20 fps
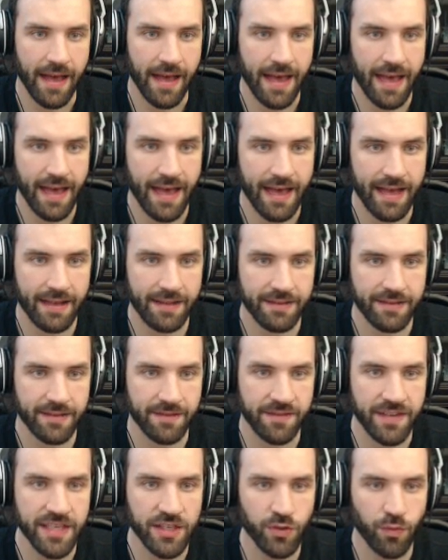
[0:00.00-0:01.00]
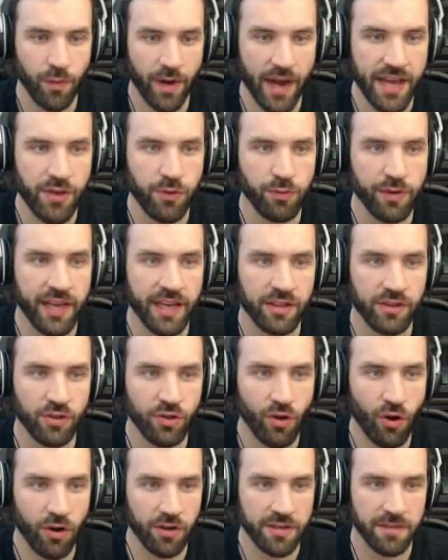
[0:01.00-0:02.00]
And this way you
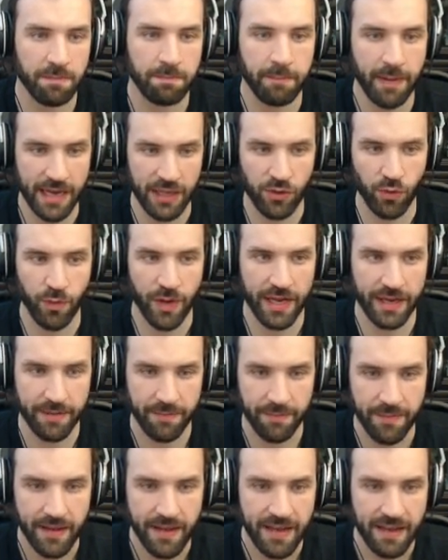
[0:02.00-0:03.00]
cannot pay to win.